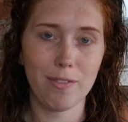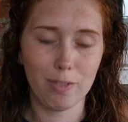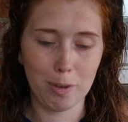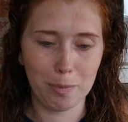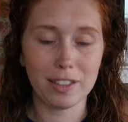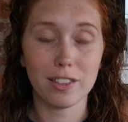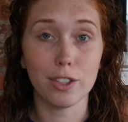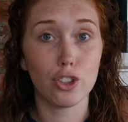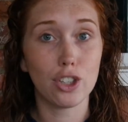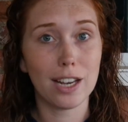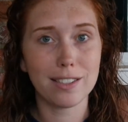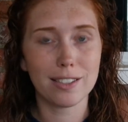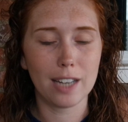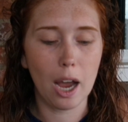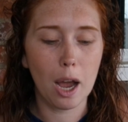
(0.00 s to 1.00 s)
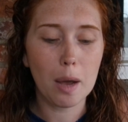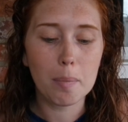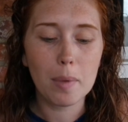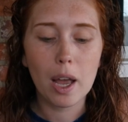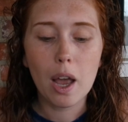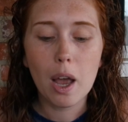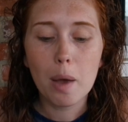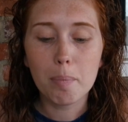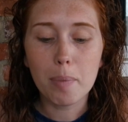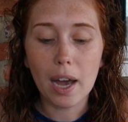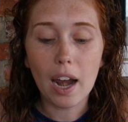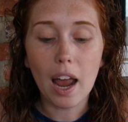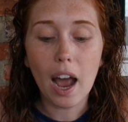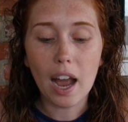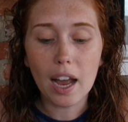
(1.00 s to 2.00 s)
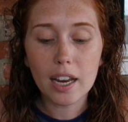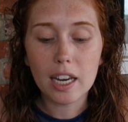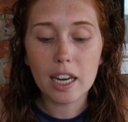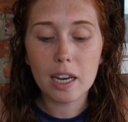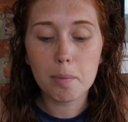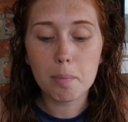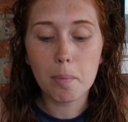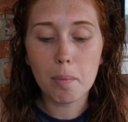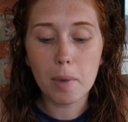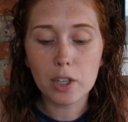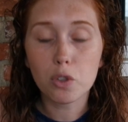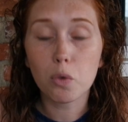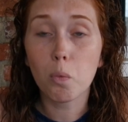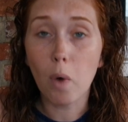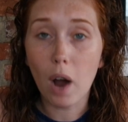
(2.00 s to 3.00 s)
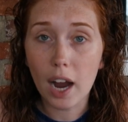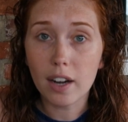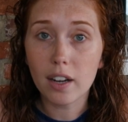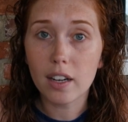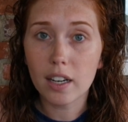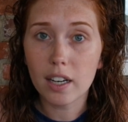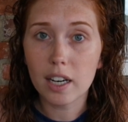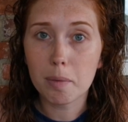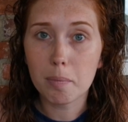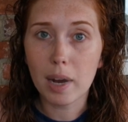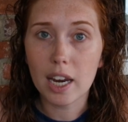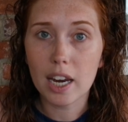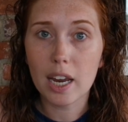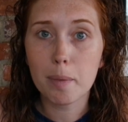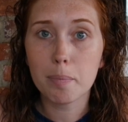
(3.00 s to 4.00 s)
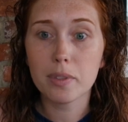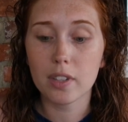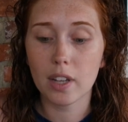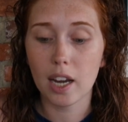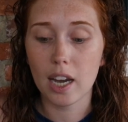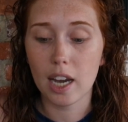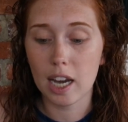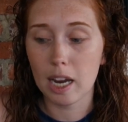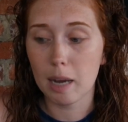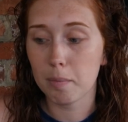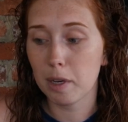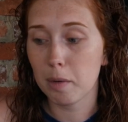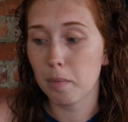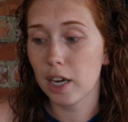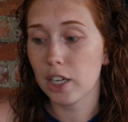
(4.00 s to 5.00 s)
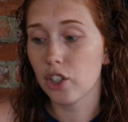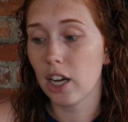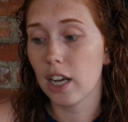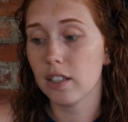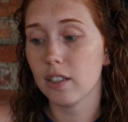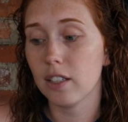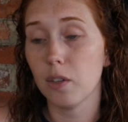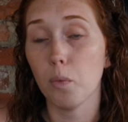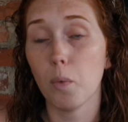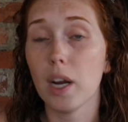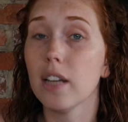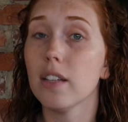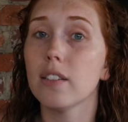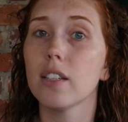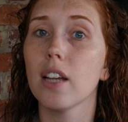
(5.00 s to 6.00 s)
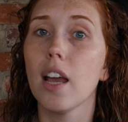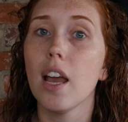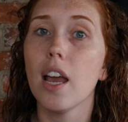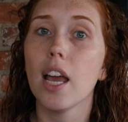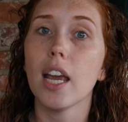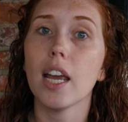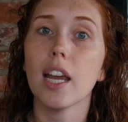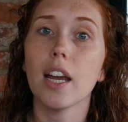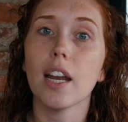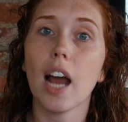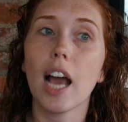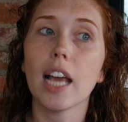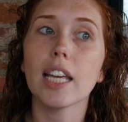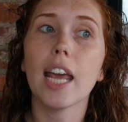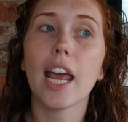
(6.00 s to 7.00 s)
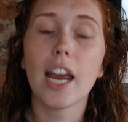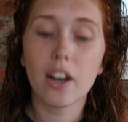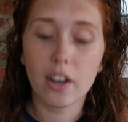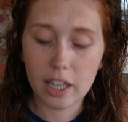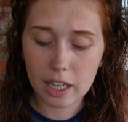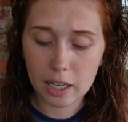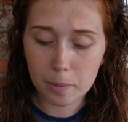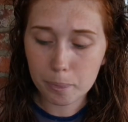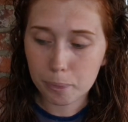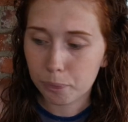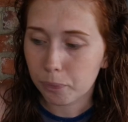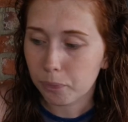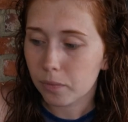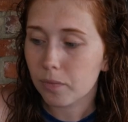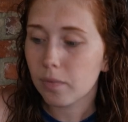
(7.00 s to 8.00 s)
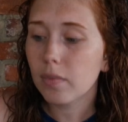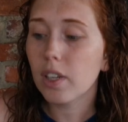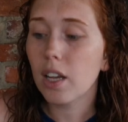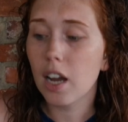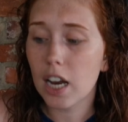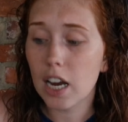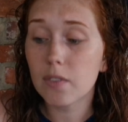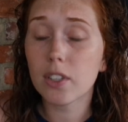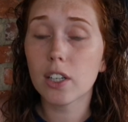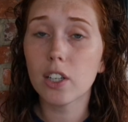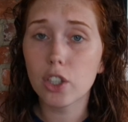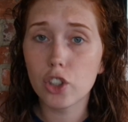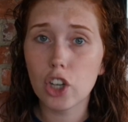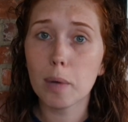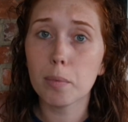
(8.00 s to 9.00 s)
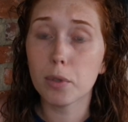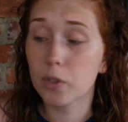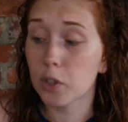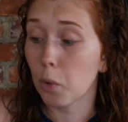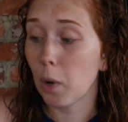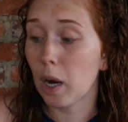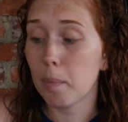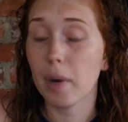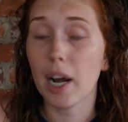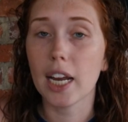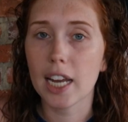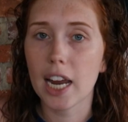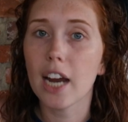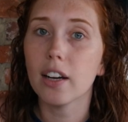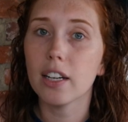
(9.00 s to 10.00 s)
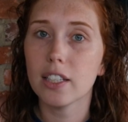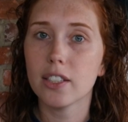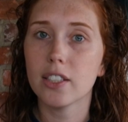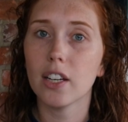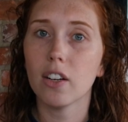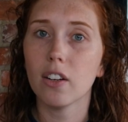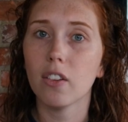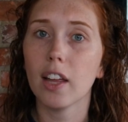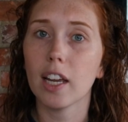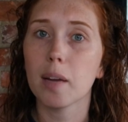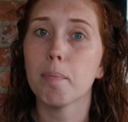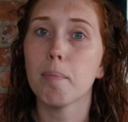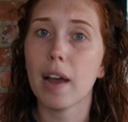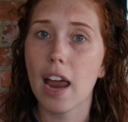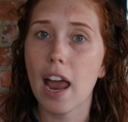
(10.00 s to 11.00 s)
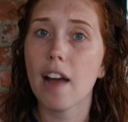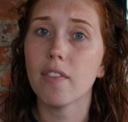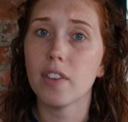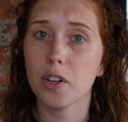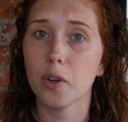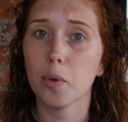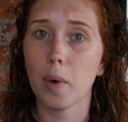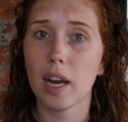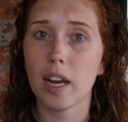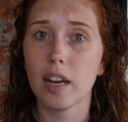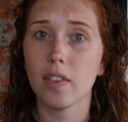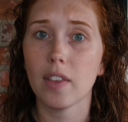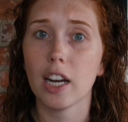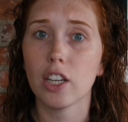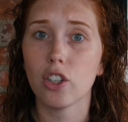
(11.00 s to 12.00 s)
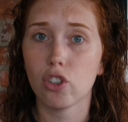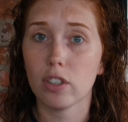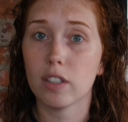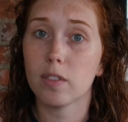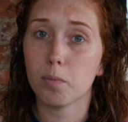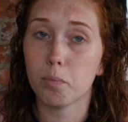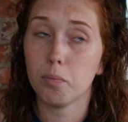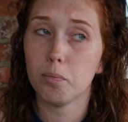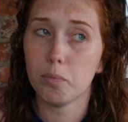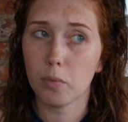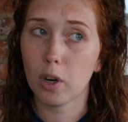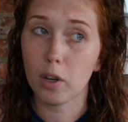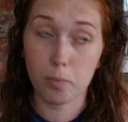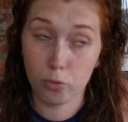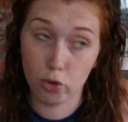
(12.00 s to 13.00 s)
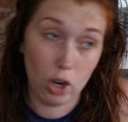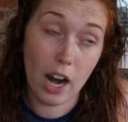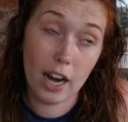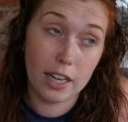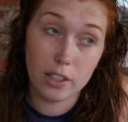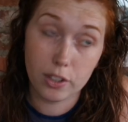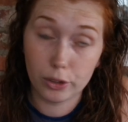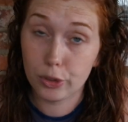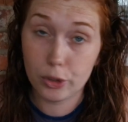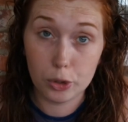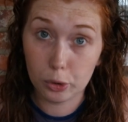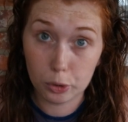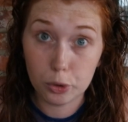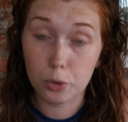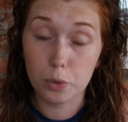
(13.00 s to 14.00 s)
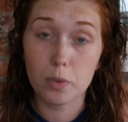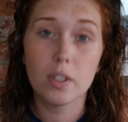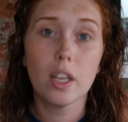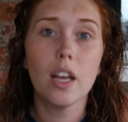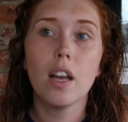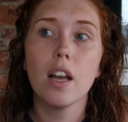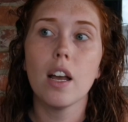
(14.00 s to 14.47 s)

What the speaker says: from like the chest up, but I am much wider in my hips than I am in my chest and waist. And I have done a good job losing weight, but I carry still like my heavier weight that I'm trying to still lose